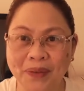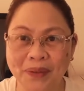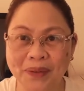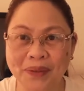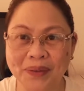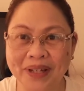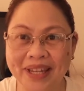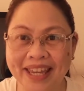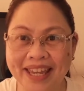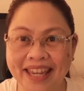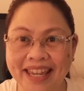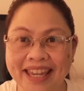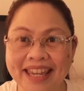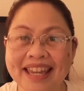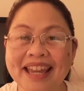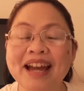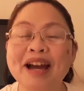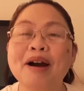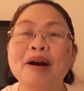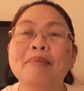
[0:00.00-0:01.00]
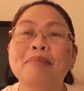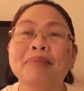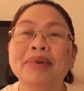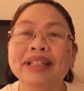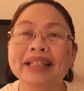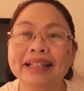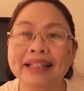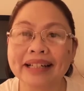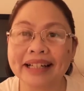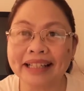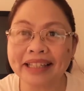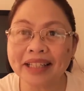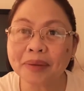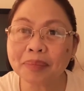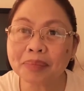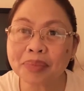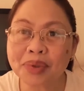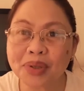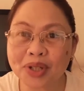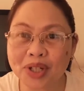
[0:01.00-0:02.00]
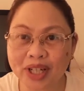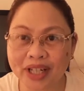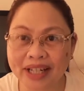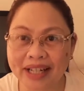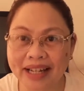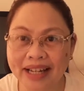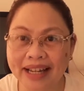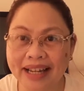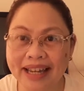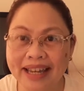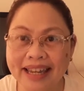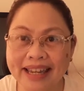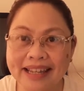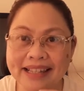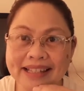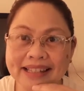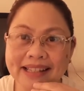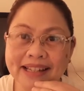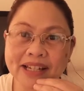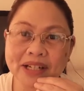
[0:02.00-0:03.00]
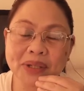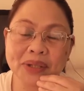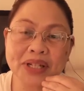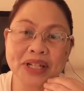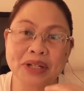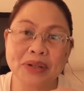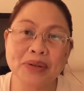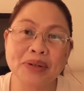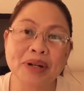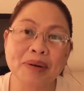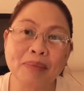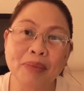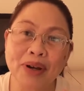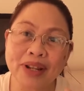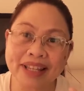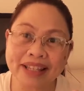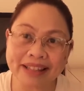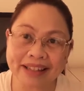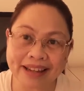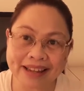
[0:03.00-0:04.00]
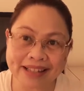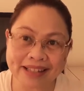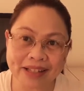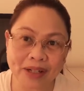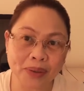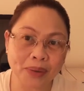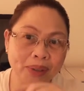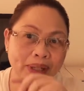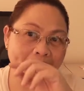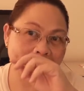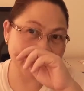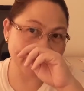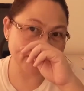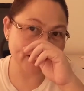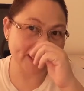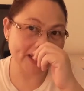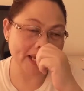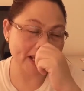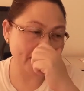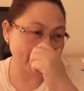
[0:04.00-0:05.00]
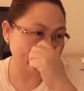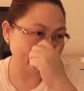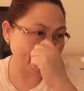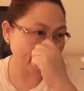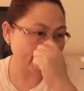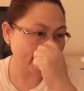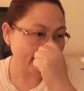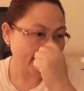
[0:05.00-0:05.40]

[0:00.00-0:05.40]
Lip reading: Okay? Matagal na po siya, guys. Actually, nung na-monetize ako last year,